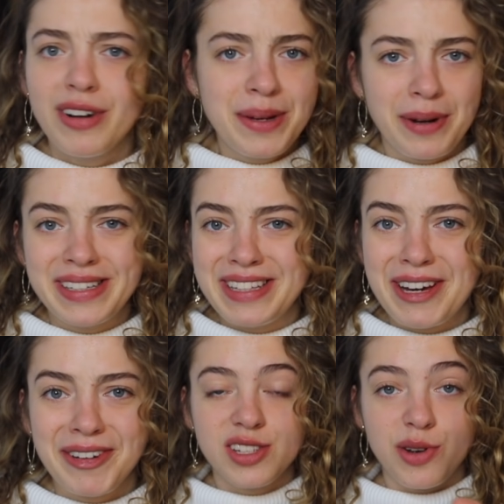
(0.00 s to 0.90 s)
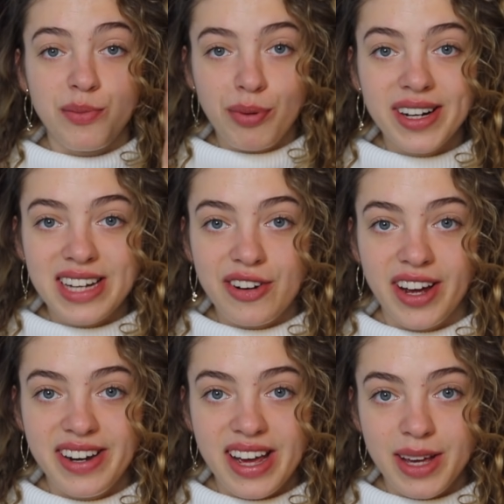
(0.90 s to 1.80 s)
Really pretty though. So I'd break down
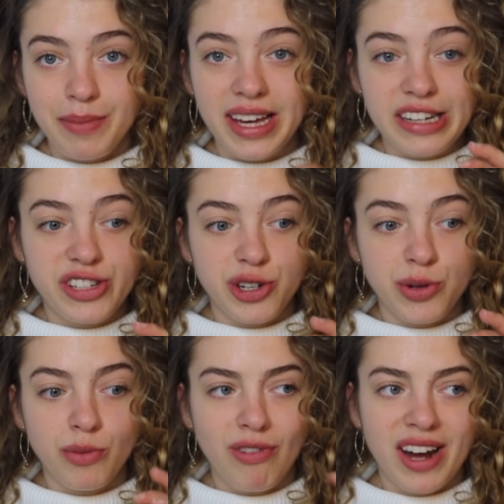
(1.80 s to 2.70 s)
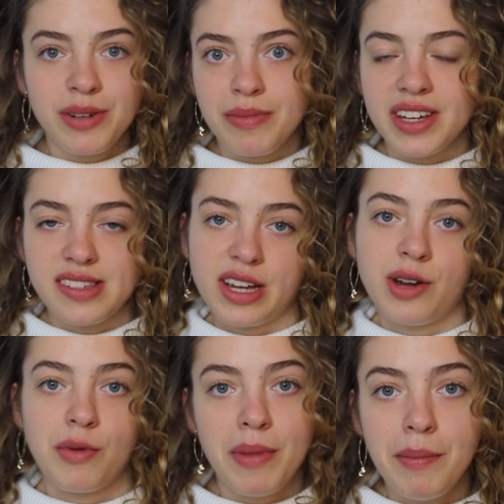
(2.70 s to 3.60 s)
her name into random things I
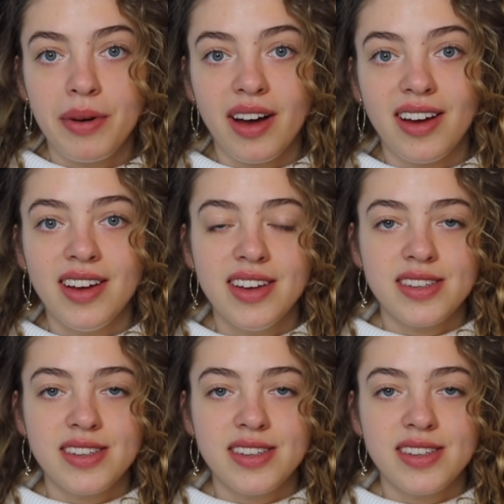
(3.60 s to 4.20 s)
can remember.